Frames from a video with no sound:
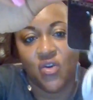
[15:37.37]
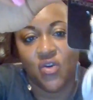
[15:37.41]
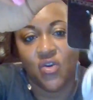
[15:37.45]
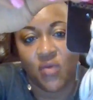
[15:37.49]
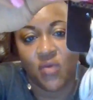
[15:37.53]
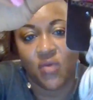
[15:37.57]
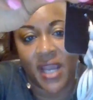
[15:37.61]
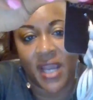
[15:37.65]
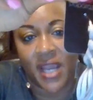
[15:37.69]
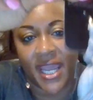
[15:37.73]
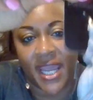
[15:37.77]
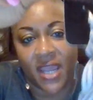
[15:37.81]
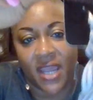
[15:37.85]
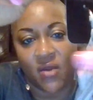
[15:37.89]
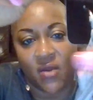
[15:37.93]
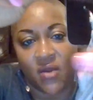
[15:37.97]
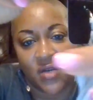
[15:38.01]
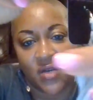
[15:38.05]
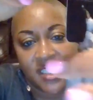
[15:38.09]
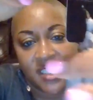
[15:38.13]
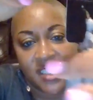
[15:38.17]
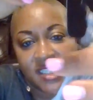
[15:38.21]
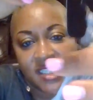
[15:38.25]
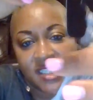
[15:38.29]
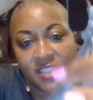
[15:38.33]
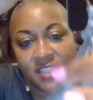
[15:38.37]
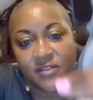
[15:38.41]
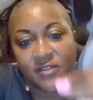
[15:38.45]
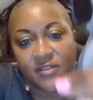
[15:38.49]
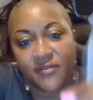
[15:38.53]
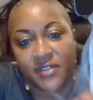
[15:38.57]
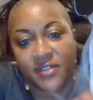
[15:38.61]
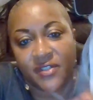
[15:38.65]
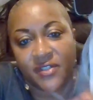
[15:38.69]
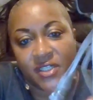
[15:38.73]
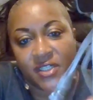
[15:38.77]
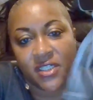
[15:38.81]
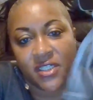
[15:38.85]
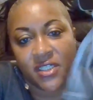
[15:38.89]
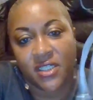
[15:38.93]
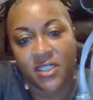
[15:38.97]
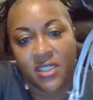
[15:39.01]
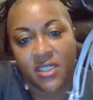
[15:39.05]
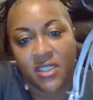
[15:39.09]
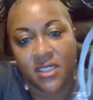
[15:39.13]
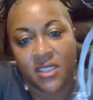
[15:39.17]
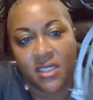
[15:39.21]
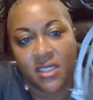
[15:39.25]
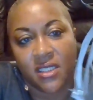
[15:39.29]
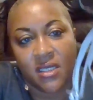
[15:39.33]
gray or silver
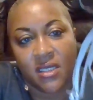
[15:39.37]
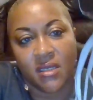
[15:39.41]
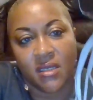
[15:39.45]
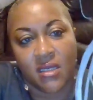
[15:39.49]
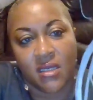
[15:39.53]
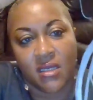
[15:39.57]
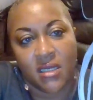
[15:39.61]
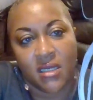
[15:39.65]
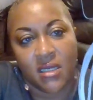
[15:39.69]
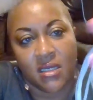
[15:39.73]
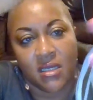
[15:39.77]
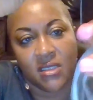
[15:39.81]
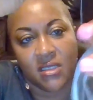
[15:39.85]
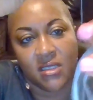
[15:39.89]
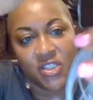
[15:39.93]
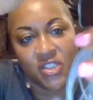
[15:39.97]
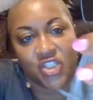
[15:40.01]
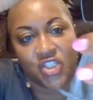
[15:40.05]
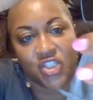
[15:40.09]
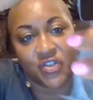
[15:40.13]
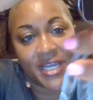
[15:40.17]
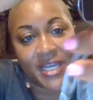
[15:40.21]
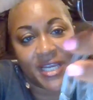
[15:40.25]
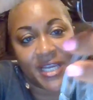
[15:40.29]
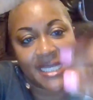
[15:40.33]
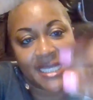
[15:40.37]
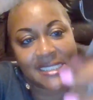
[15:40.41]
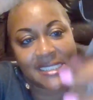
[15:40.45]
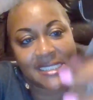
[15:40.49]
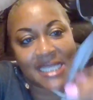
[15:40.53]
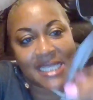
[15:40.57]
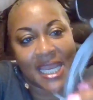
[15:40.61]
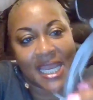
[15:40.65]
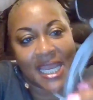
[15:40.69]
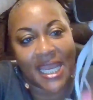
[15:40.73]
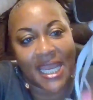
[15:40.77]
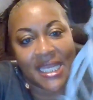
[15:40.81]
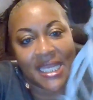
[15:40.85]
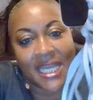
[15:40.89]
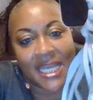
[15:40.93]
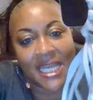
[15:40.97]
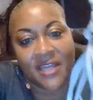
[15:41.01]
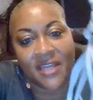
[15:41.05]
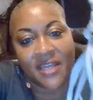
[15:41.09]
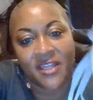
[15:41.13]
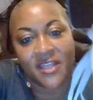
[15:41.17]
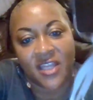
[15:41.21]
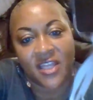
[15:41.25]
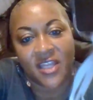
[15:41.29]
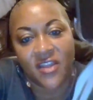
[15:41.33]
strands that hang
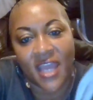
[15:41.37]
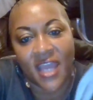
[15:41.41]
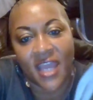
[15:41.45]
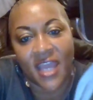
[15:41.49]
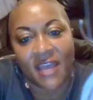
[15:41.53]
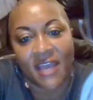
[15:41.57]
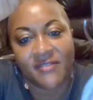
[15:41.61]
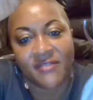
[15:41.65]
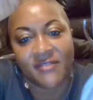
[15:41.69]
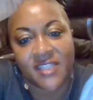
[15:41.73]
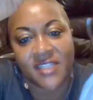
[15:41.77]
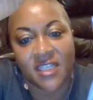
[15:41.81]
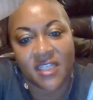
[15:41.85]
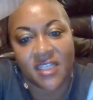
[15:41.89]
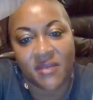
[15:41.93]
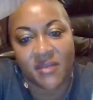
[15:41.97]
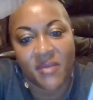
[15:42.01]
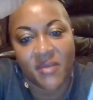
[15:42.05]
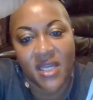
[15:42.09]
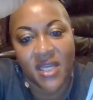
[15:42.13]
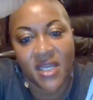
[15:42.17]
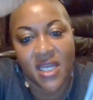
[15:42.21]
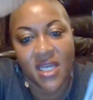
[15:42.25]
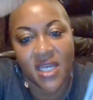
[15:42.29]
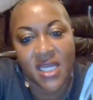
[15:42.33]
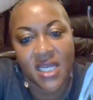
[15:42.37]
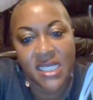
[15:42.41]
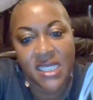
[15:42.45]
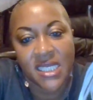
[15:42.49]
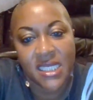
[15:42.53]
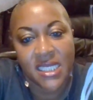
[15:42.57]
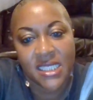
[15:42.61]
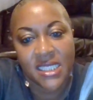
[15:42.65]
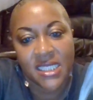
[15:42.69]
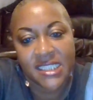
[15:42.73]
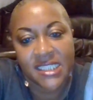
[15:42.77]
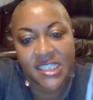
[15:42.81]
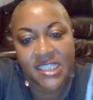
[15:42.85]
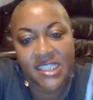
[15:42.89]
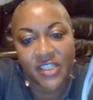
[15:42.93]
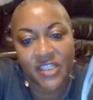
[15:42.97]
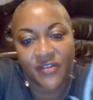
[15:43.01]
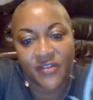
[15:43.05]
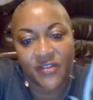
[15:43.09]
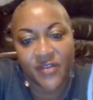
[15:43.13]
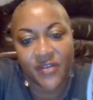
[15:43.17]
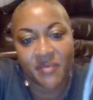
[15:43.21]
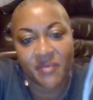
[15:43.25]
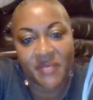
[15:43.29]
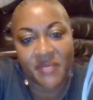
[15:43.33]
down. And then you have some
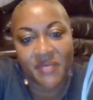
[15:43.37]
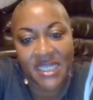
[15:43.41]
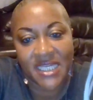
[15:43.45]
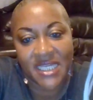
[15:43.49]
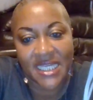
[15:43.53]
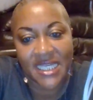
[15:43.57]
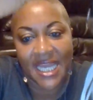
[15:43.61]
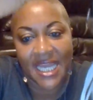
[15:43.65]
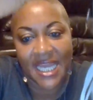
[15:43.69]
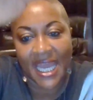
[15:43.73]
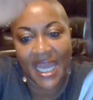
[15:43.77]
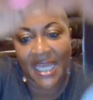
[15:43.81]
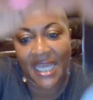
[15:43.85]
silver bead